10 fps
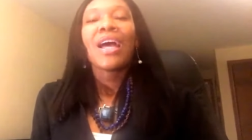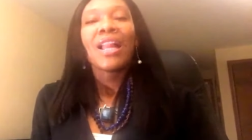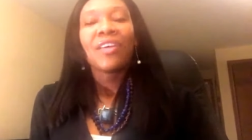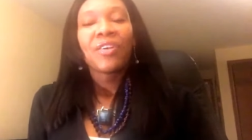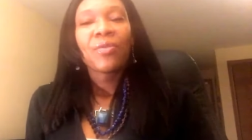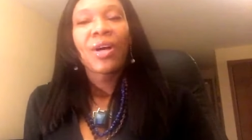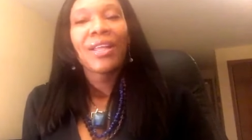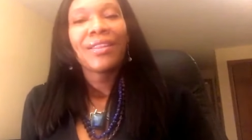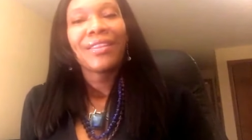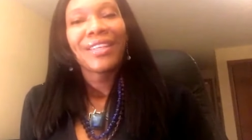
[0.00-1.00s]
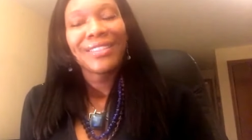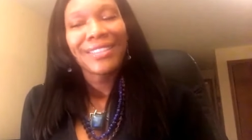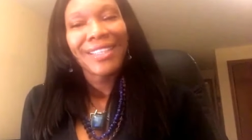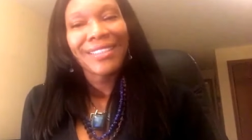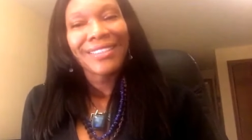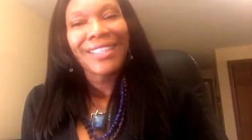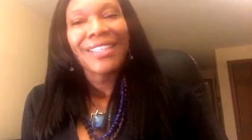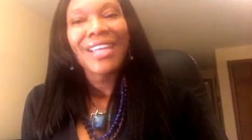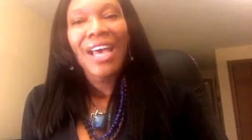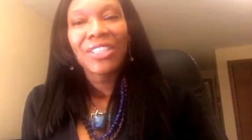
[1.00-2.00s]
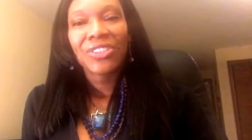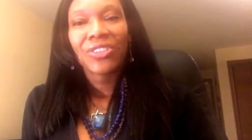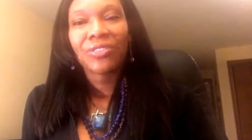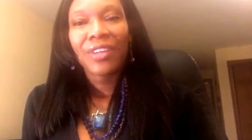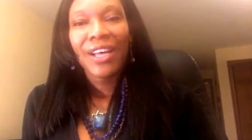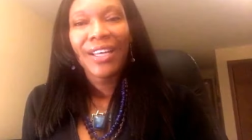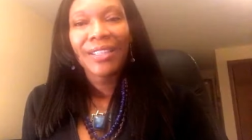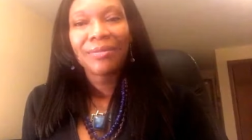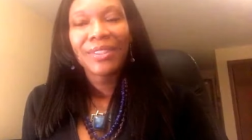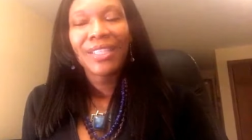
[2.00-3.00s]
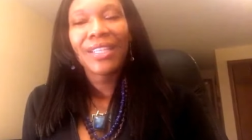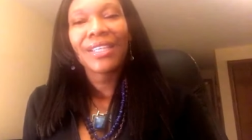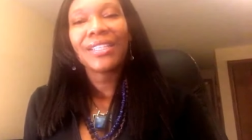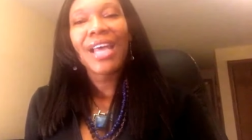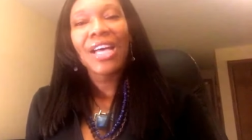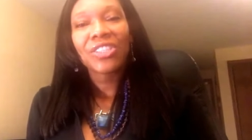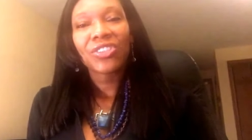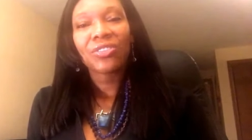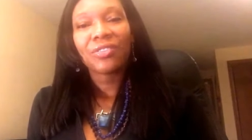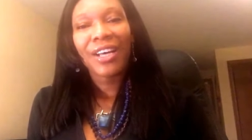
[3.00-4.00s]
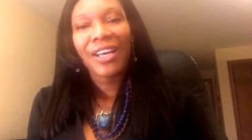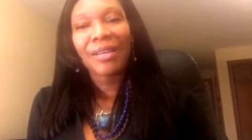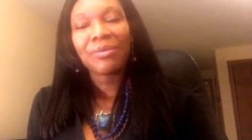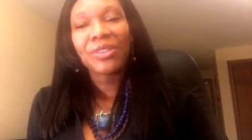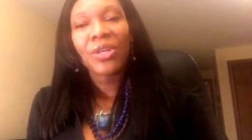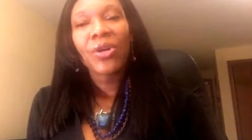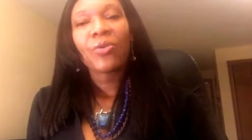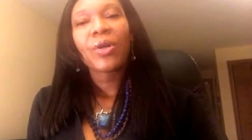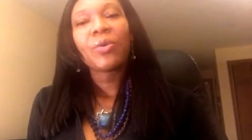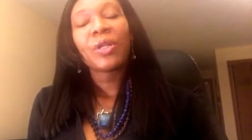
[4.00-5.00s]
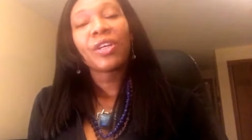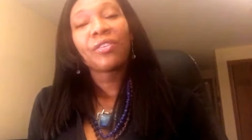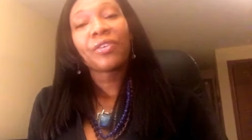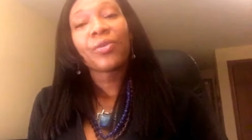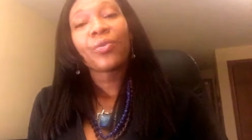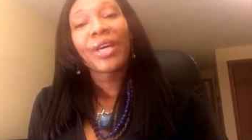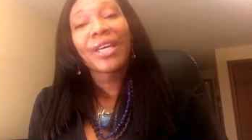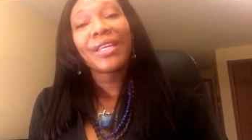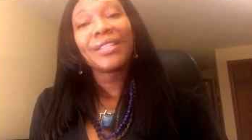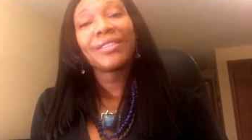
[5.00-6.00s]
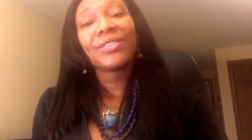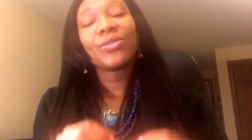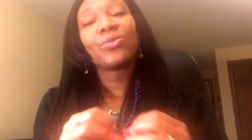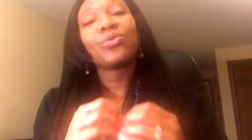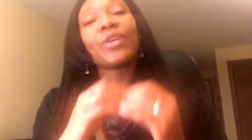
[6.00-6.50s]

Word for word: Hello everyone, this is Natural Vibes. Natural Vibes, where we look for ways to